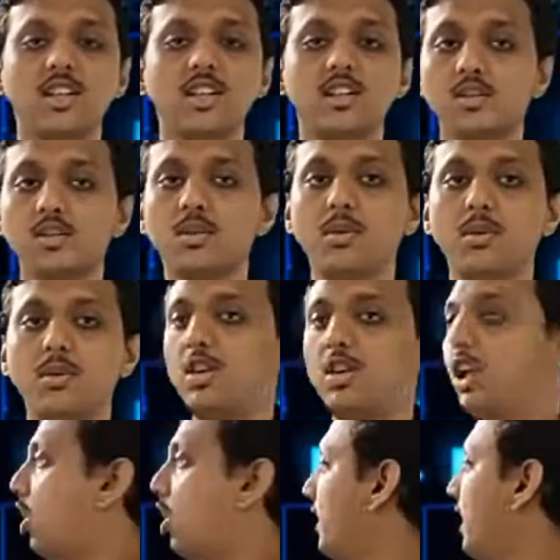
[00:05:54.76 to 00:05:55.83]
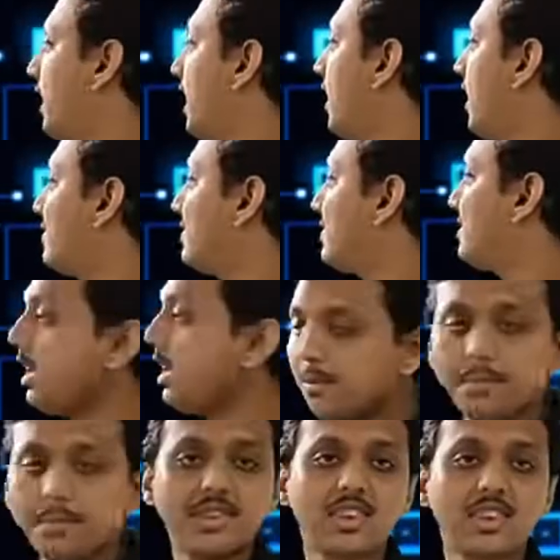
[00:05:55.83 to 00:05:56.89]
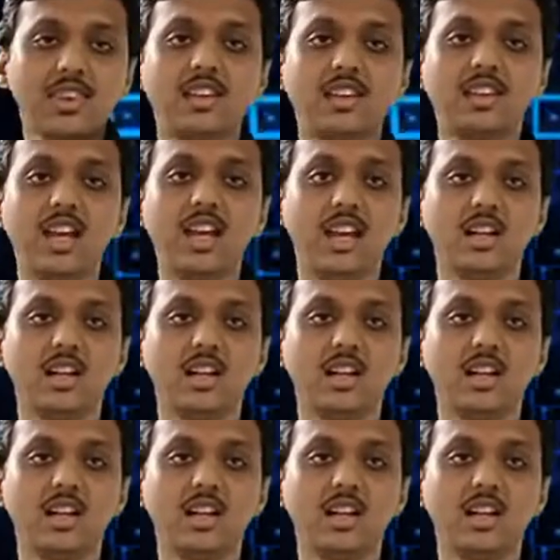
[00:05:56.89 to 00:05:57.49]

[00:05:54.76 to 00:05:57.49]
So we already have C. Then